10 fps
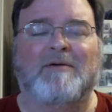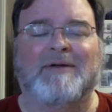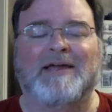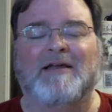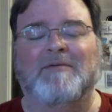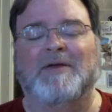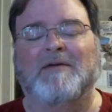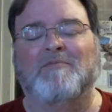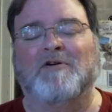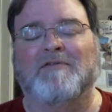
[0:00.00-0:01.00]
end up
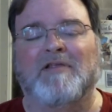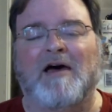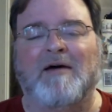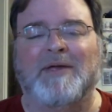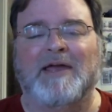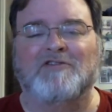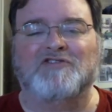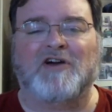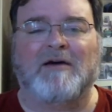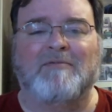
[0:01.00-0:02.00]
being more of a lobbying
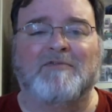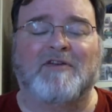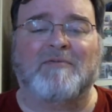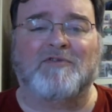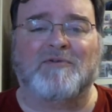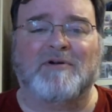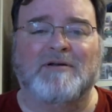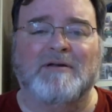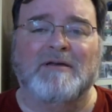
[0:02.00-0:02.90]
job of some sort.